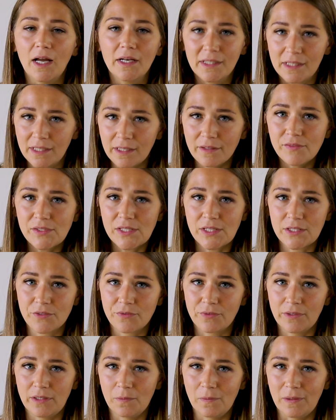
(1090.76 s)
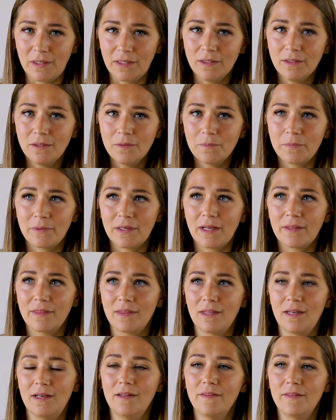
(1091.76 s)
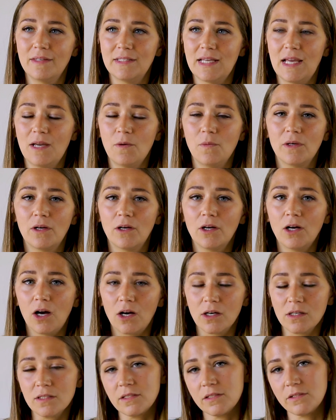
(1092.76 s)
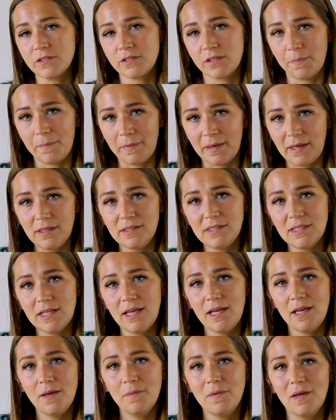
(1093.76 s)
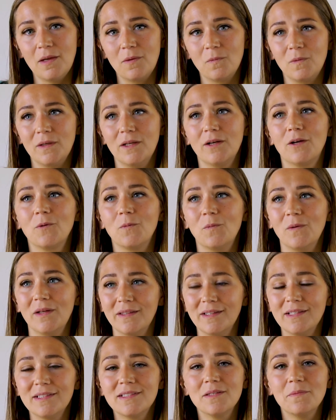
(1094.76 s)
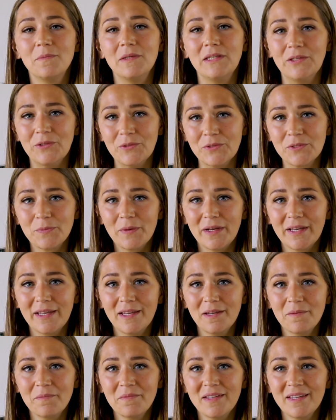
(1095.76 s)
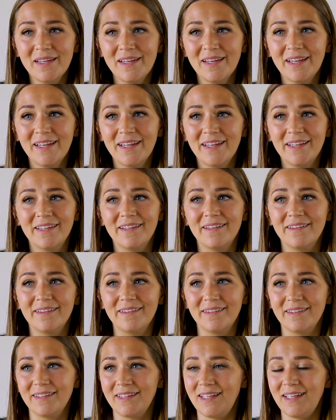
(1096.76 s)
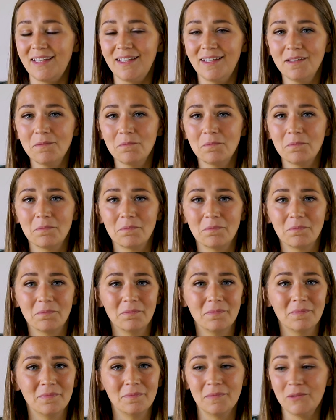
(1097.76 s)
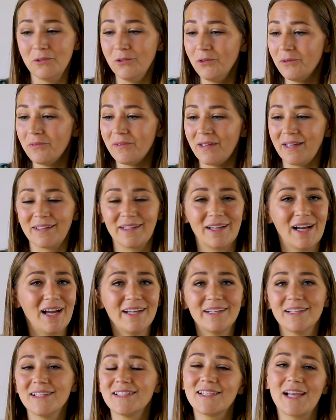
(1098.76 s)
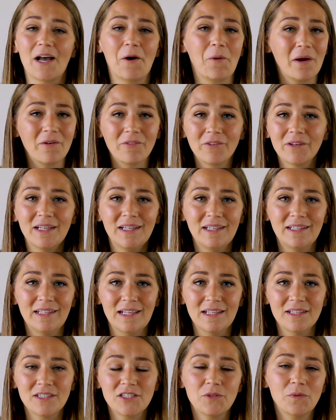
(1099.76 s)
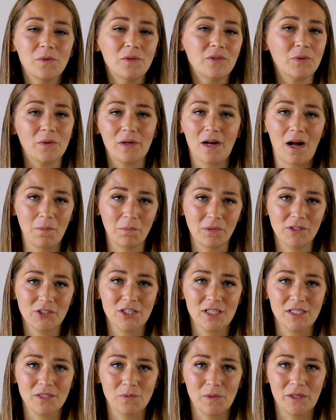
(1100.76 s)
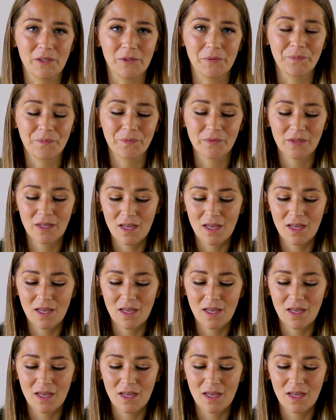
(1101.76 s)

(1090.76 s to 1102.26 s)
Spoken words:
God gives us free will, but at the end of the day, when our hearts are submitted to him and we are willing to be used by him, he can move and guide us however he needs to accomplish his will.